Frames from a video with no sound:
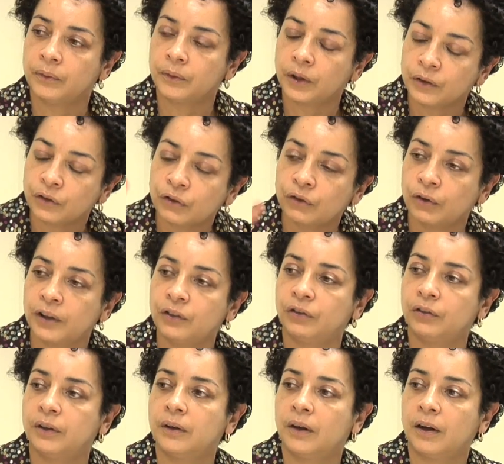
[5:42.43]

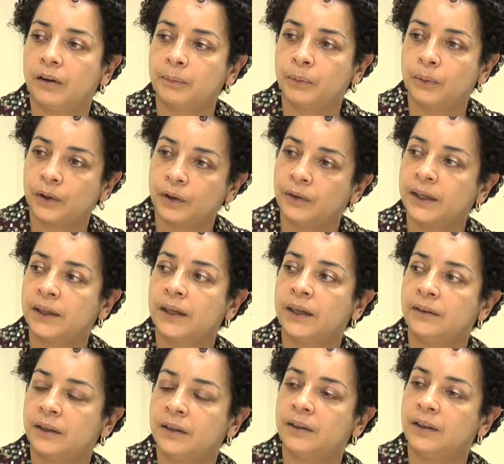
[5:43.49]
construction of Puerto Rican
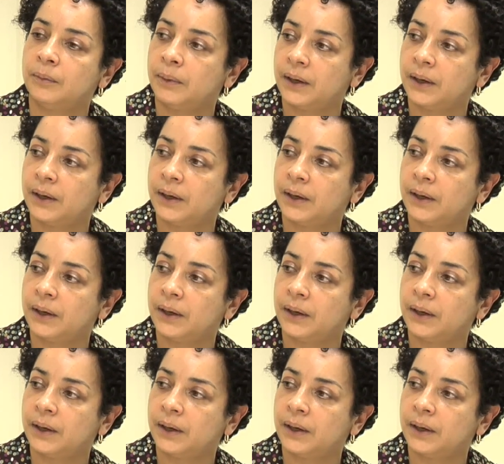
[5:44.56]
identity